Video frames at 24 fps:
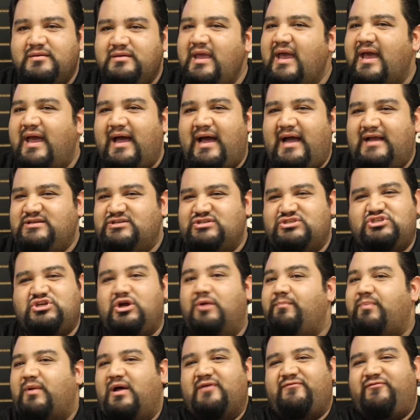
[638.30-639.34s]
Yeah, I just
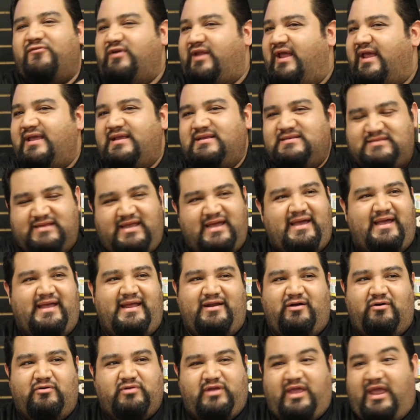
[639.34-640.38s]
chump block for days. Yeah,
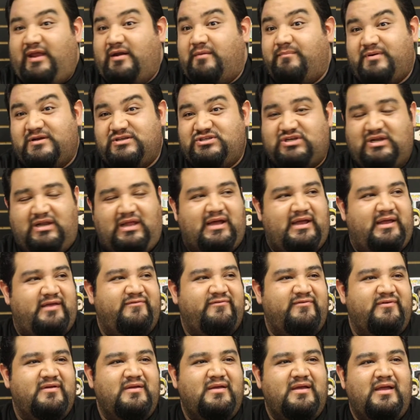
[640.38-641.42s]
and I'll gain a bunch of
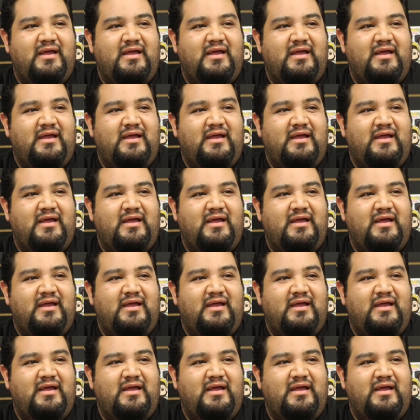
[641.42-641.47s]
life.